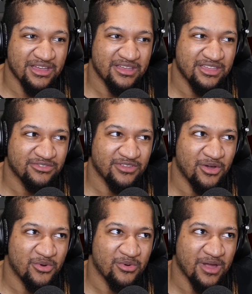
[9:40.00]
his
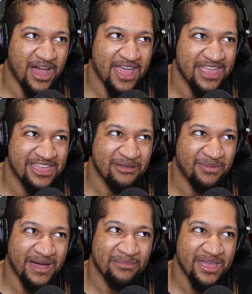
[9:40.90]
song, I Hate Hip
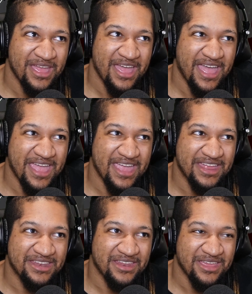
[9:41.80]
Hop. And